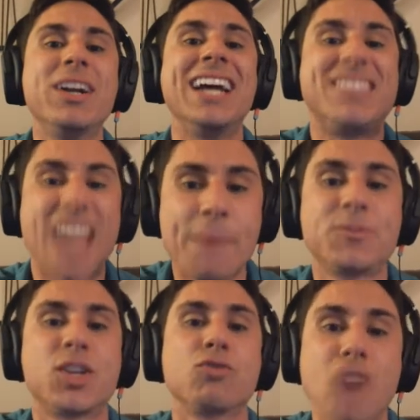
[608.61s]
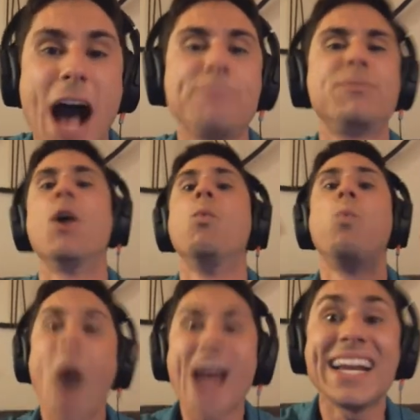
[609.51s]
attempt to rob the
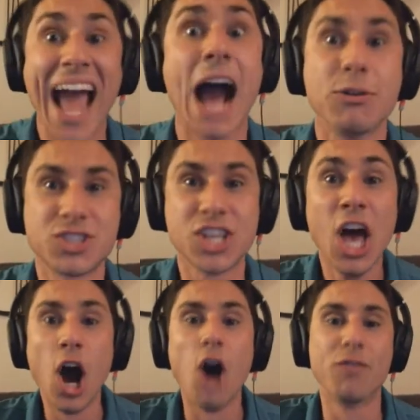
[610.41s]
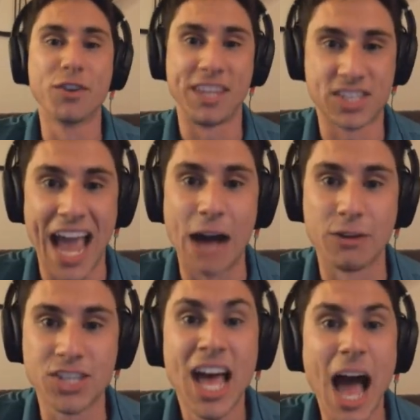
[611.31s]
White House over this
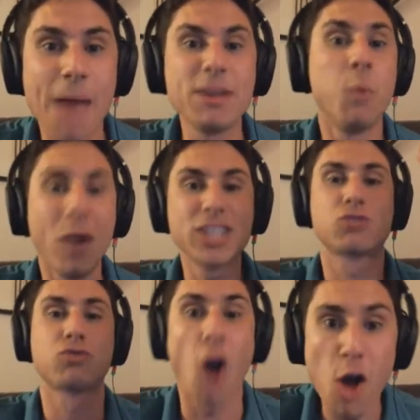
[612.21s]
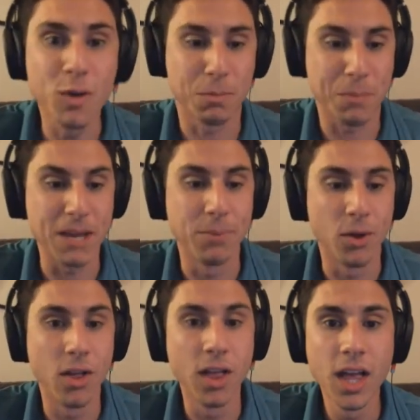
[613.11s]
house. I mean, what is wrong with
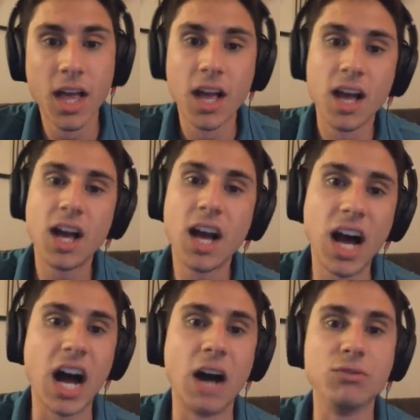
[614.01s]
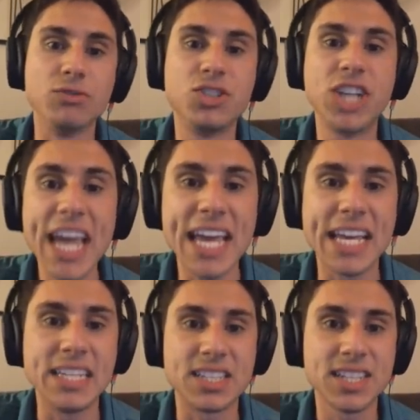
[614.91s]
people? Oh,
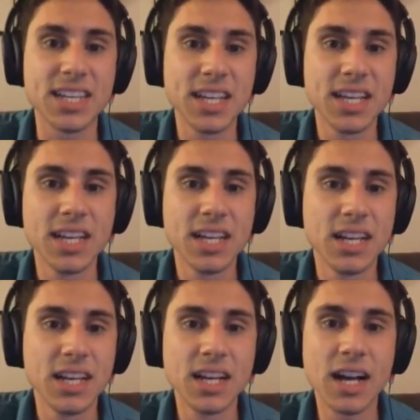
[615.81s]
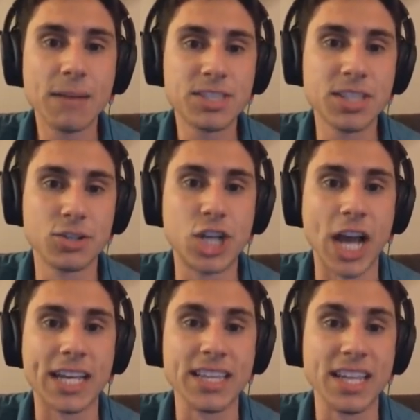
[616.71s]
jeez. I'm still
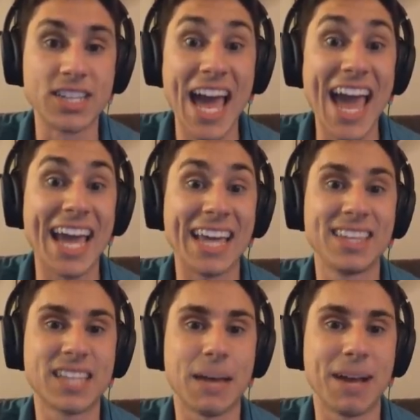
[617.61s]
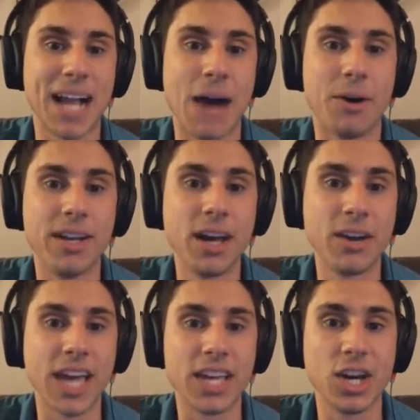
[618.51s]
checking this. Hey, this time I got one.
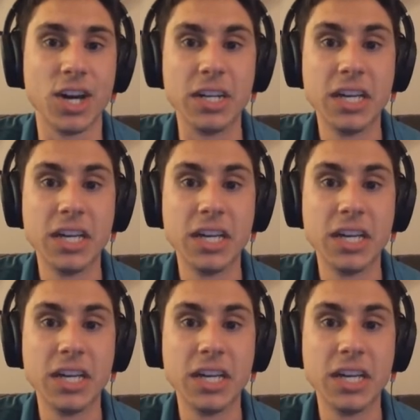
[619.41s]
Okay, good.